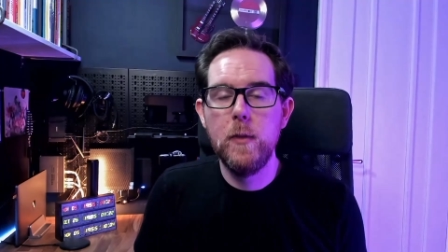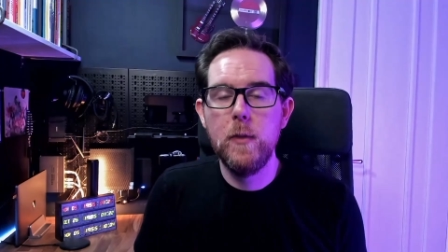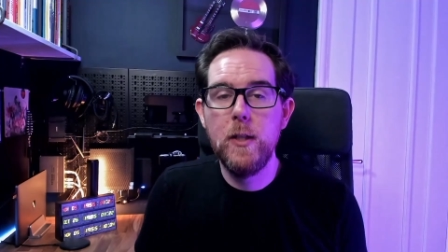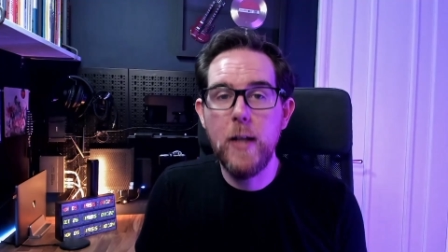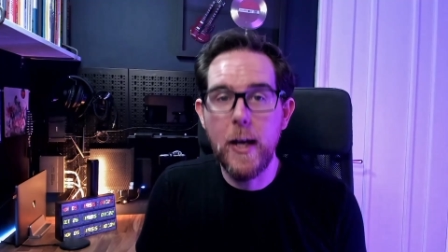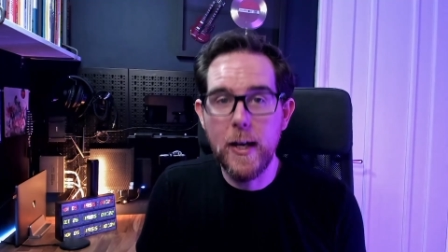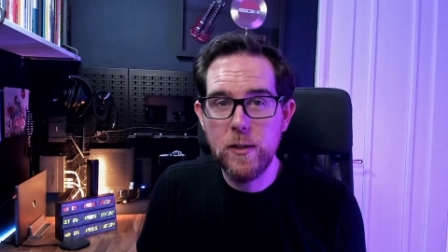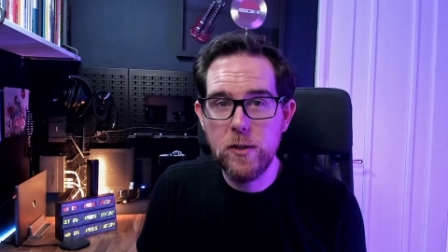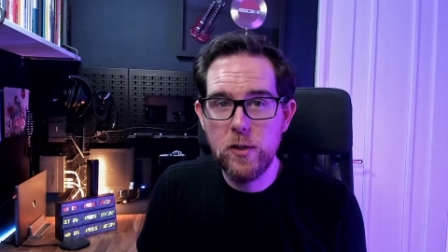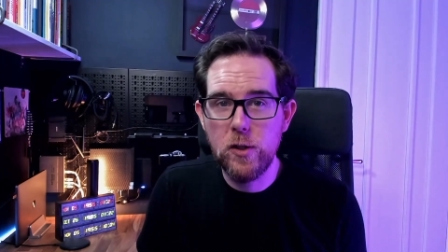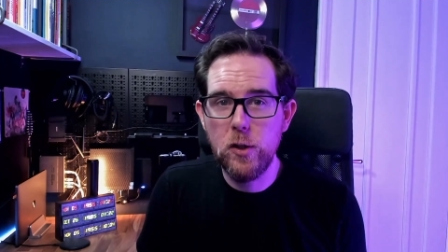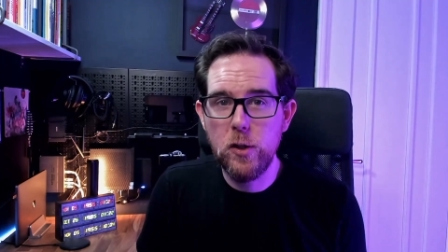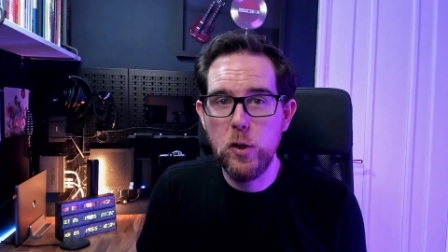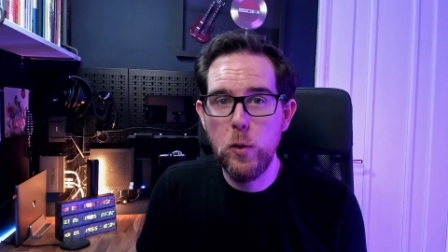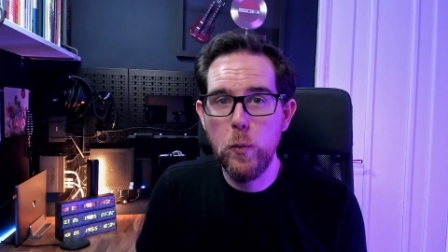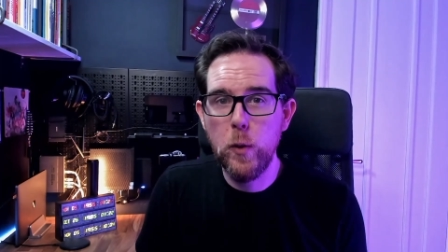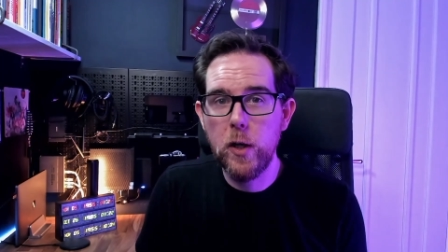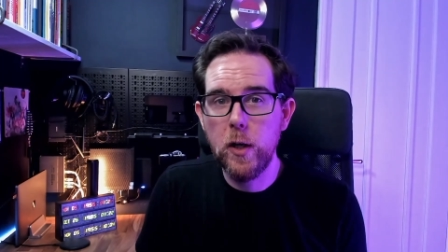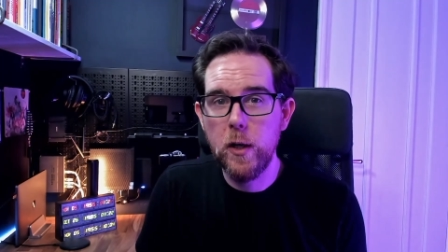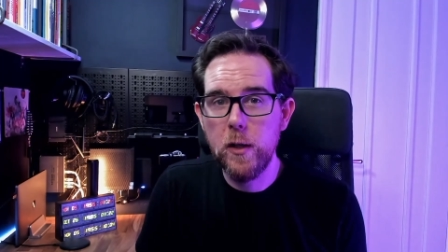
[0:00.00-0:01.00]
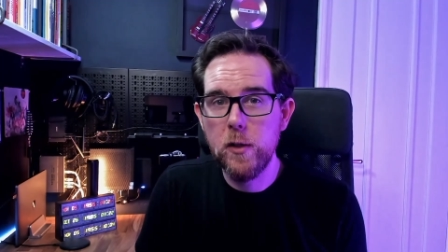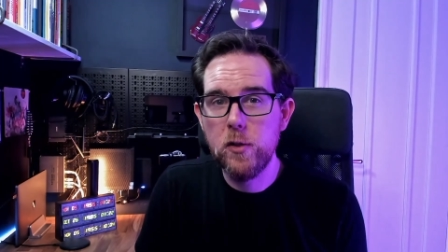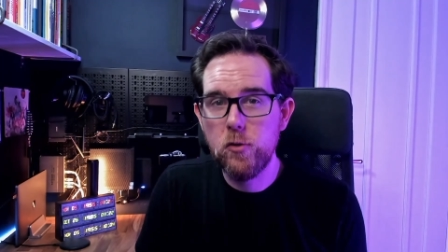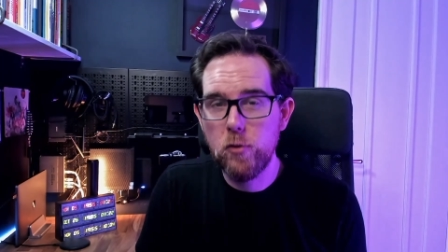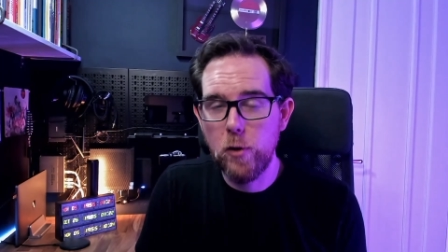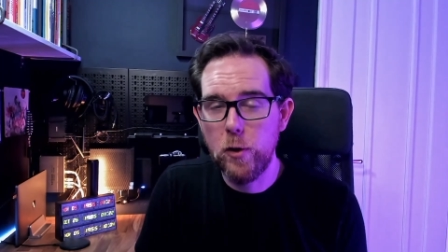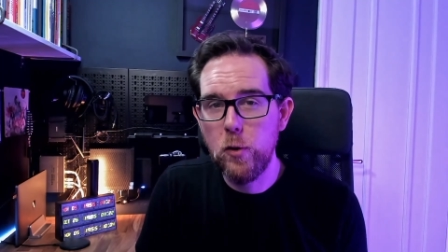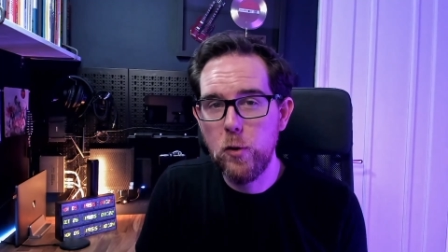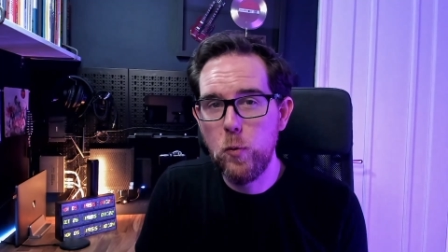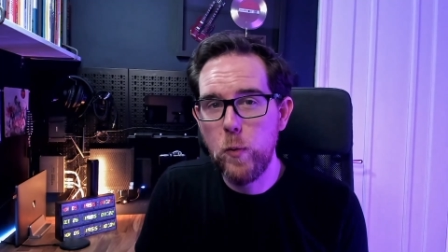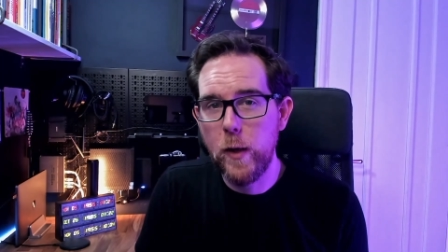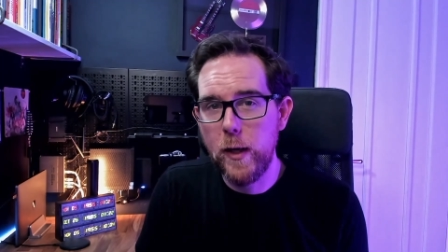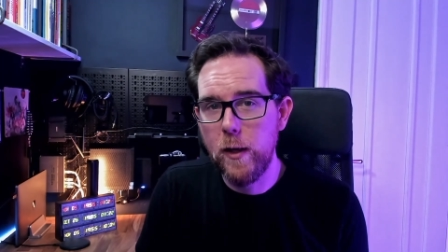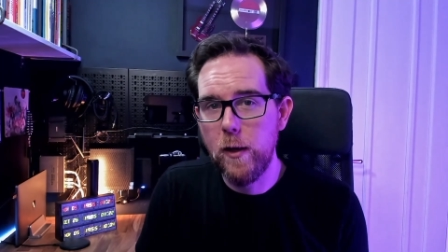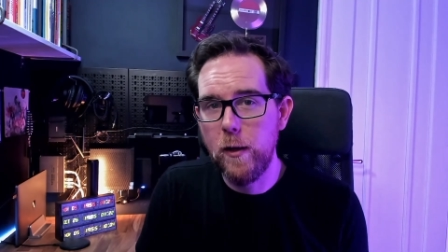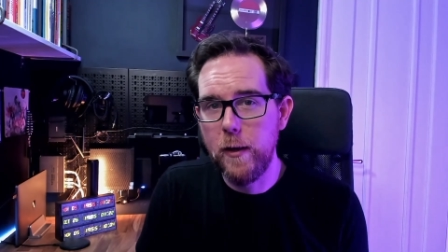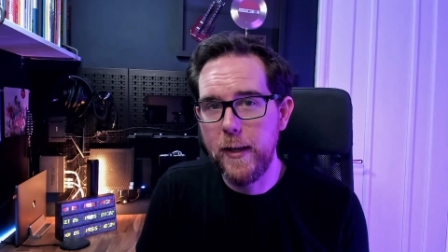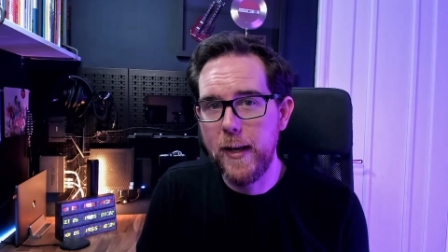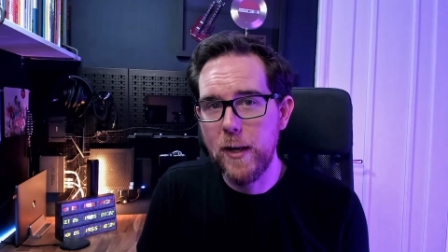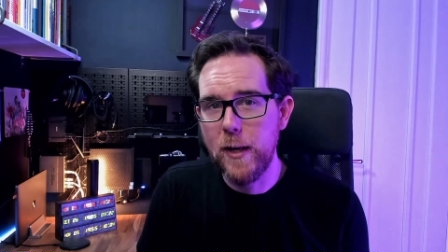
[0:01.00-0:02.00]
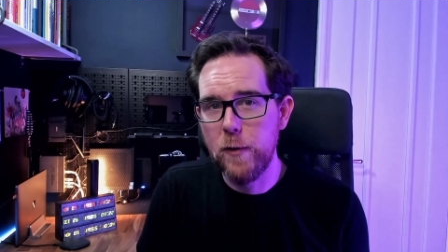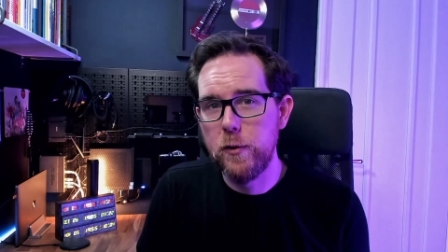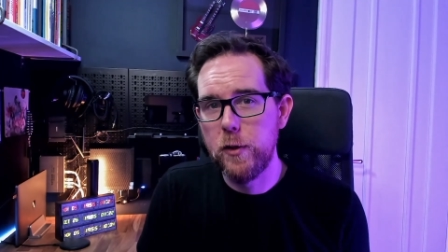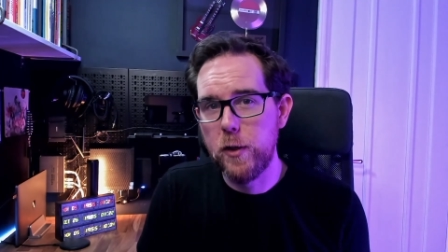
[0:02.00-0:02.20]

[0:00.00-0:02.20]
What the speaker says: Yes, you are going to struggle when learning how to